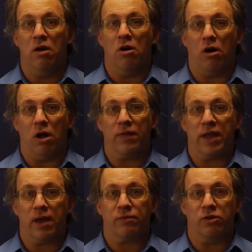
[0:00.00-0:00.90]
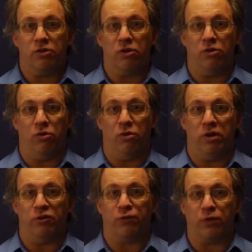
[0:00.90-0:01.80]
All they have to do
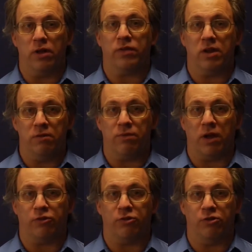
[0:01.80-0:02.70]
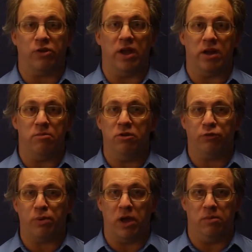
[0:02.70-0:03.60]
is front the investors any
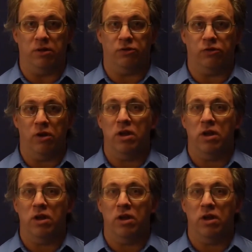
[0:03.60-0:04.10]
mispayments,